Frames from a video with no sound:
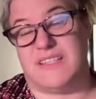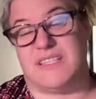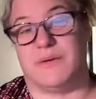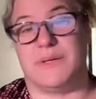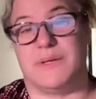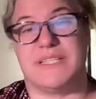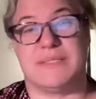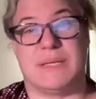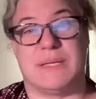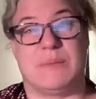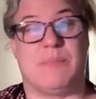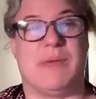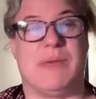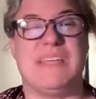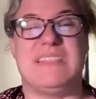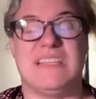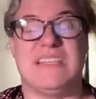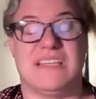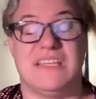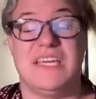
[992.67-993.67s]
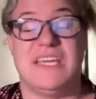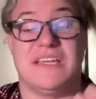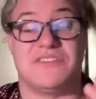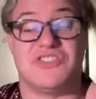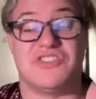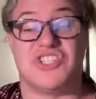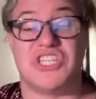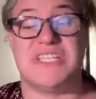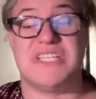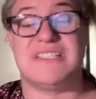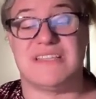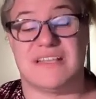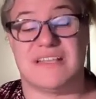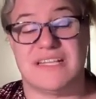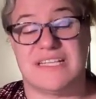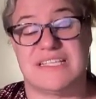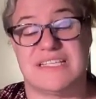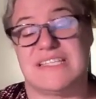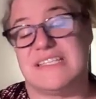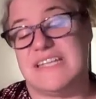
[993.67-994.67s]
So it's like basically a
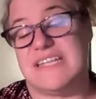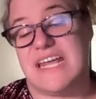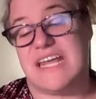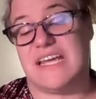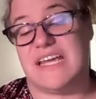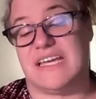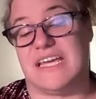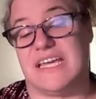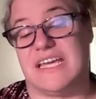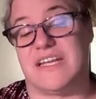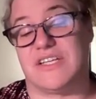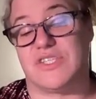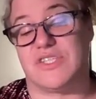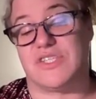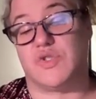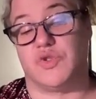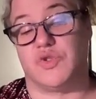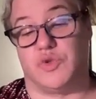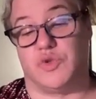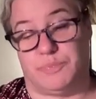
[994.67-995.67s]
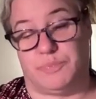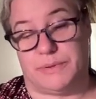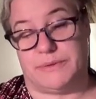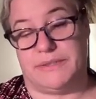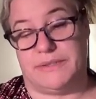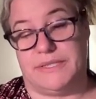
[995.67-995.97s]
cheesesteak in a soup